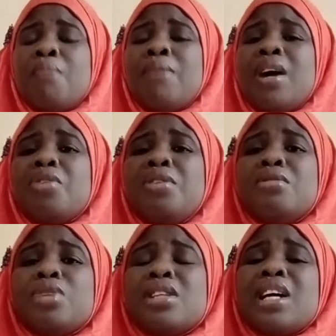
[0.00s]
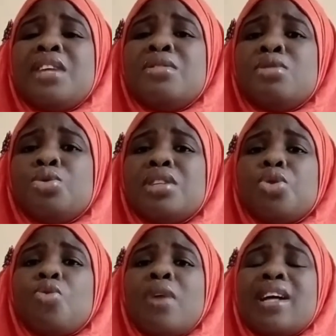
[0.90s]
Macronutrients are nutrients
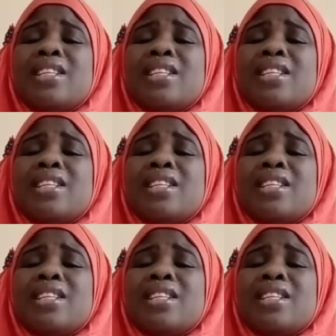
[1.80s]
required